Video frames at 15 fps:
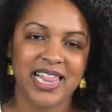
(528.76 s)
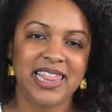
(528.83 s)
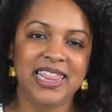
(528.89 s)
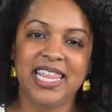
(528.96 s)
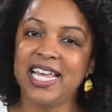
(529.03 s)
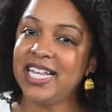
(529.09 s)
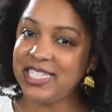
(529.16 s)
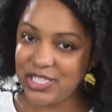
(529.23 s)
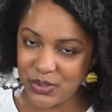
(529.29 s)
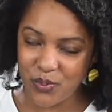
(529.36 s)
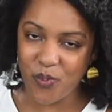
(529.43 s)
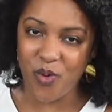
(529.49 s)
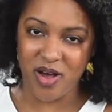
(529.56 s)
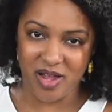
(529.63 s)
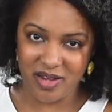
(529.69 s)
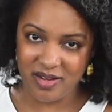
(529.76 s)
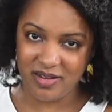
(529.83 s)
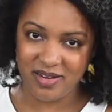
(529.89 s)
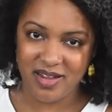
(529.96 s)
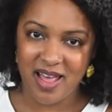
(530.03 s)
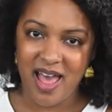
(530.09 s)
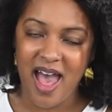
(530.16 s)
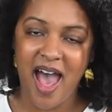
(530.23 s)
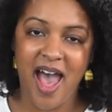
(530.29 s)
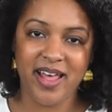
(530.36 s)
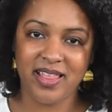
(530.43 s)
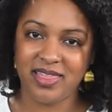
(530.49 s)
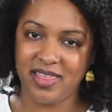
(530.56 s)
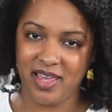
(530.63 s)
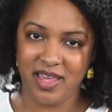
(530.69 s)
This one,
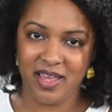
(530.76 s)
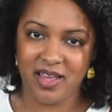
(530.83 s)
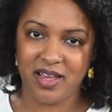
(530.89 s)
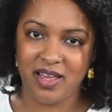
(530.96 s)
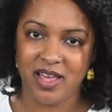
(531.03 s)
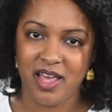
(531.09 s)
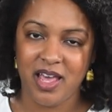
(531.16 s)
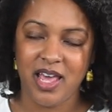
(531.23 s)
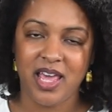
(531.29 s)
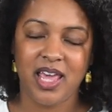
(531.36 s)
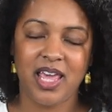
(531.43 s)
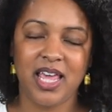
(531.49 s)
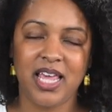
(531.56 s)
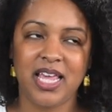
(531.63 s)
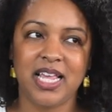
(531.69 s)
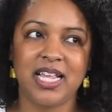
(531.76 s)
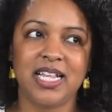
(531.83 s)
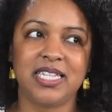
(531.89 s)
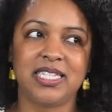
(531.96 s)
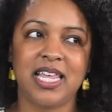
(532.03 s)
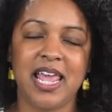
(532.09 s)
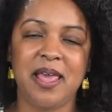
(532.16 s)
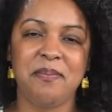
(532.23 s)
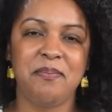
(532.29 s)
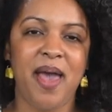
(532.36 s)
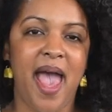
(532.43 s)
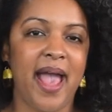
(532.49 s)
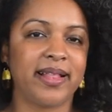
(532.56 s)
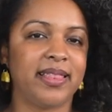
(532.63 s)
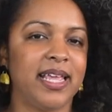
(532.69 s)
I think, is
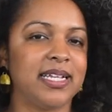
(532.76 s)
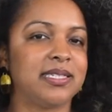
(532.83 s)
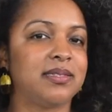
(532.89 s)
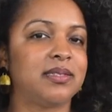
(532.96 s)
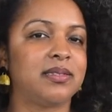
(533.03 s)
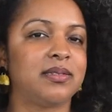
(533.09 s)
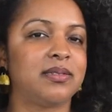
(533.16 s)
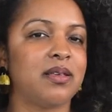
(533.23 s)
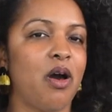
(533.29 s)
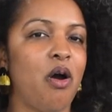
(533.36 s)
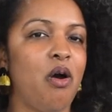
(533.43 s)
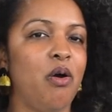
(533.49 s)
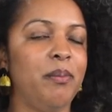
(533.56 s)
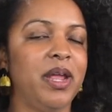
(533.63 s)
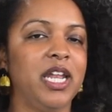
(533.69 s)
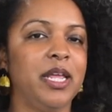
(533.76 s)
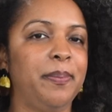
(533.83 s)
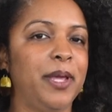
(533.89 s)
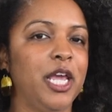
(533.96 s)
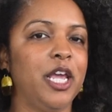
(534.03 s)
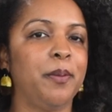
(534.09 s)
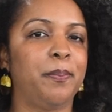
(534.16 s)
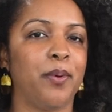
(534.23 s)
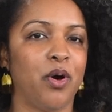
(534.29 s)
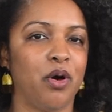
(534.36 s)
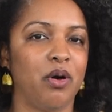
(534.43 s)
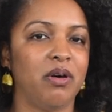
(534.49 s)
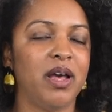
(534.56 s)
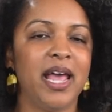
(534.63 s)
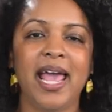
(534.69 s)
impacting so many
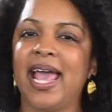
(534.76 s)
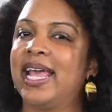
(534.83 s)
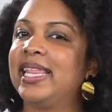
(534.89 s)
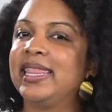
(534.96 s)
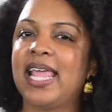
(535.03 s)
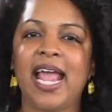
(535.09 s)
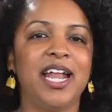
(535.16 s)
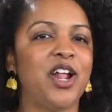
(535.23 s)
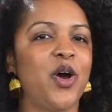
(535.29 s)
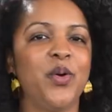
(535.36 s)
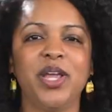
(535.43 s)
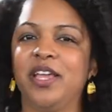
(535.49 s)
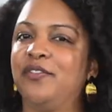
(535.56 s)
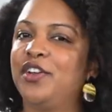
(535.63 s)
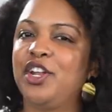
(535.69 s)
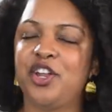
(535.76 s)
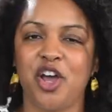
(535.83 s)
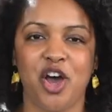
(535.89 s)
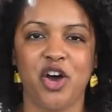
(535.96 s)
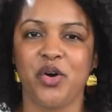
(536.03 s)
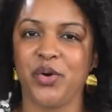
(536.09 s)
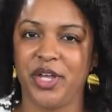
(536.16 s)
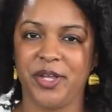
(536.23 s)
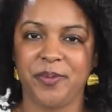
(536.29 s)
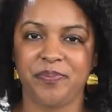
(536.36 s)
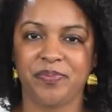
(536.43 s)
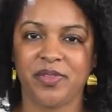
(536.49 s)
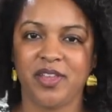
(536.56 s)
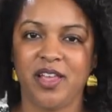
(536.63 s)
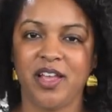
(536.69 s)
people and they don't even know it.
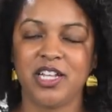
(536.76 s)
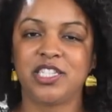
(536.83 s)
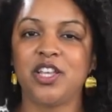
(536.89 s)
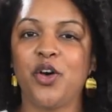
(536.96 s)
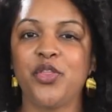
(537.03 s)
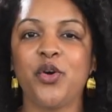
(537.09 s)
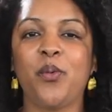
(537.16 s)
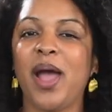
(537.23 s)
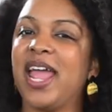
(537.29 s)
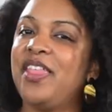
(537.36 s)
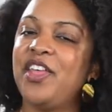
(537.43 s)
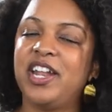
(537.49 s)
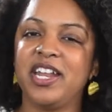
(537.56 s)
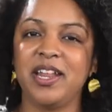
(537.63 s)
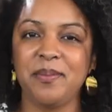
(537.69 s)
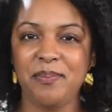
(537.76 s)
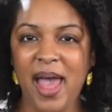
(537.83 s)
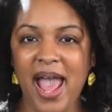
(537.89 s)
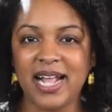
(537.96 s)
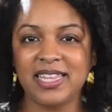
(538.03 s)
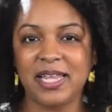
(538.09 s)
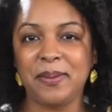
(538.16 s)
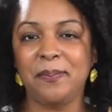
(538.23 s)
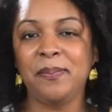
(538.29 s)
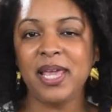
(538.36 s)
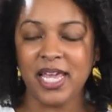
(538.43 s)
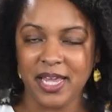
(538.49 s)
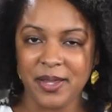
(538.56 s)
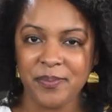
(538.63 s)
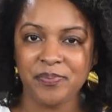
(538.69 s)
So the way that it impacted
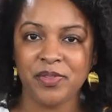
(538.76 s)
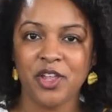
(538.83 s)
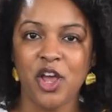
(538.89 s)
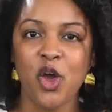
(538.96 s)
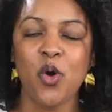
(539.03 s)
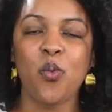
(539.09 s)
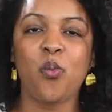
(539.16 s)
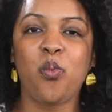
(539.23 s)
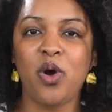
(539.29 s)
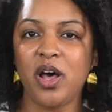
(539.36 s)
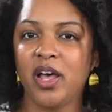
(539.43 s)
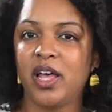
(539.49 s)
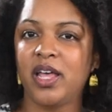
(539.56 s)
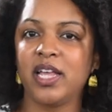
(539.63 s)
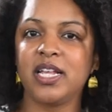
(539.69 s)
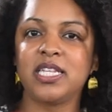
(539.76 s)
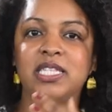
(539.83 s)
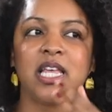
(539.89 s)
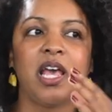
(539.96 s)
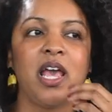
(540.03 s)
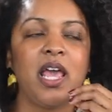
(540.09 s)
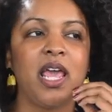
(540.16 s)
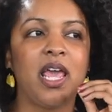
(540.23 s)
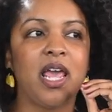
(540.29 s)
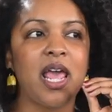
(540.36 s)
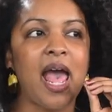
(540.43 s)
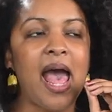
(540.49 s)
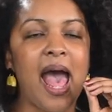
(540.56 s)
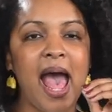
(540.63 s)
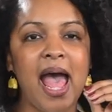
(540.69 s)
me was it
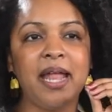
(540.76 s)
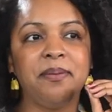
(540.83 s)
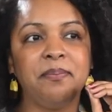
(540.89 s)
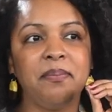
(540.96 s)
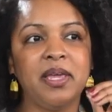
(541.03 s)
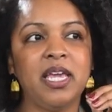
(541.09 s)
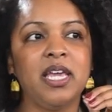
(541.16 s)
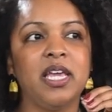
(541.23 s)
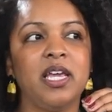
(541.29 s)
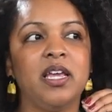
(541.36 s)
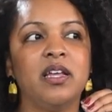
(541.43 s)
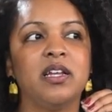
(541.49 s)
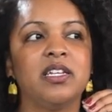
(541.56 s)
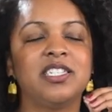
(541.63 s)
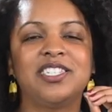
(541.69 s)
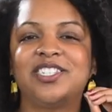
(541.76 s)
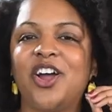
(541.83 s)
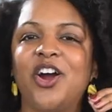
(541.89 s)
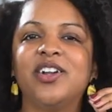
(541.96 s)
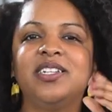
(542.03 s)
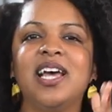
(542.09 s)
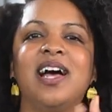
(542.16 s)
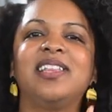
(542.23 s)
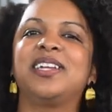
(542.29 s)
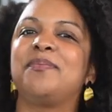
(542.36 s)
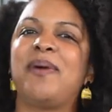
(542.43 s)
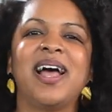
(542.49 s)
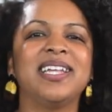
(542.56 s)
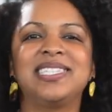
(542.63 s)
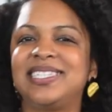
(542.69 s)
had me start telling
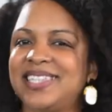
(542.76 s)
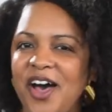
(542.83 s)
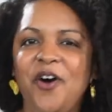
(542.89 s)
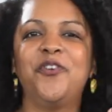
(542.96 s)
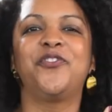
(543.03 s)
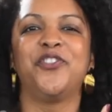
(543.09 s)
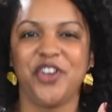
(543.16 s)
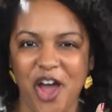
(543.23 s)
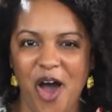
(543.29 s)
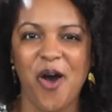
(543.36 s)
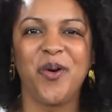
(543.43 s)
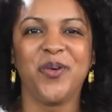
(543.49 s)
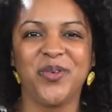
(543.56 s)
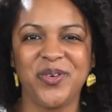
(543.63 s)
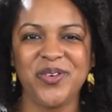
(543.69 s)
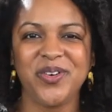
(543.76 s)
myself no,